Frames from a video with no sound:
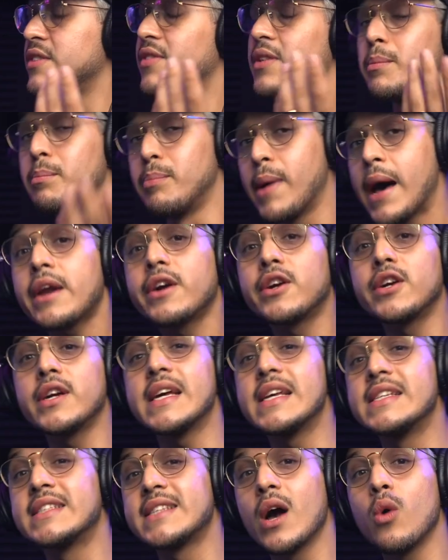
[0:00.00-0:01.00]
even better
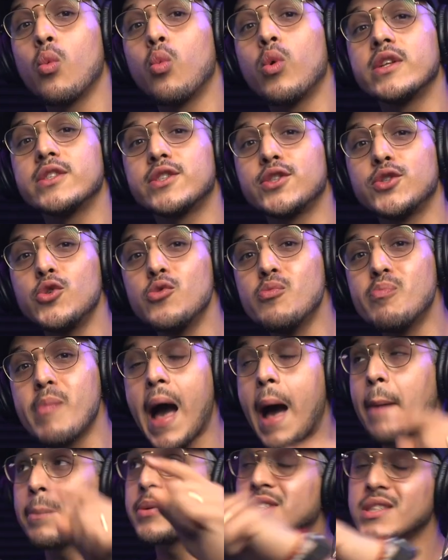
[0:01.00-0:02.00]
is that once you
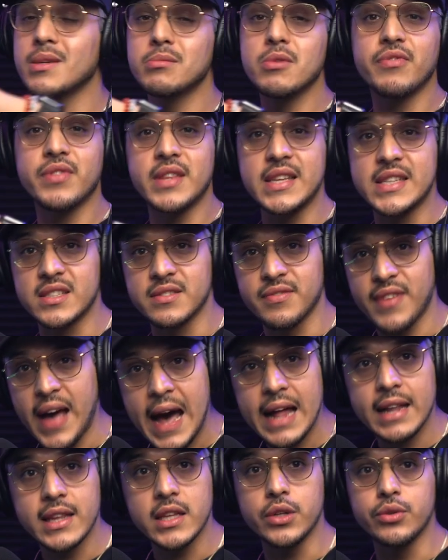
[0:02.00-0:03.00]
map some of these
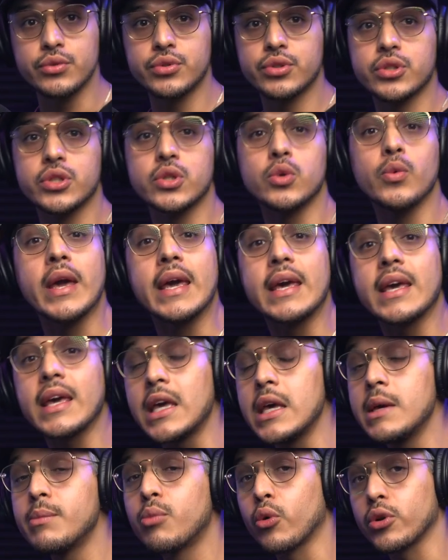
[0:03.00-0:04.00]
values to a
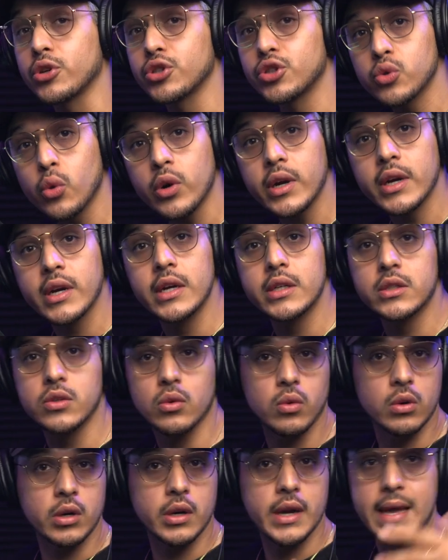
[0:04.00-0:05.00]
keyboard shortcut
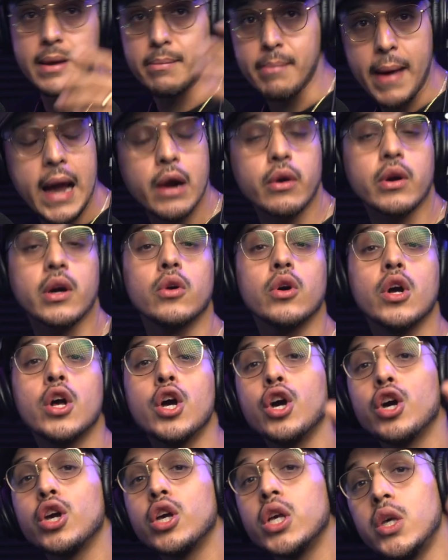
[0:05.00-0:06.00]
or a macro,
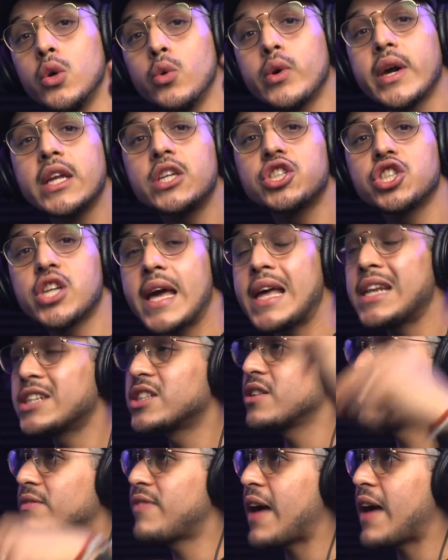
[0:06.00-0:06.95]
you can change the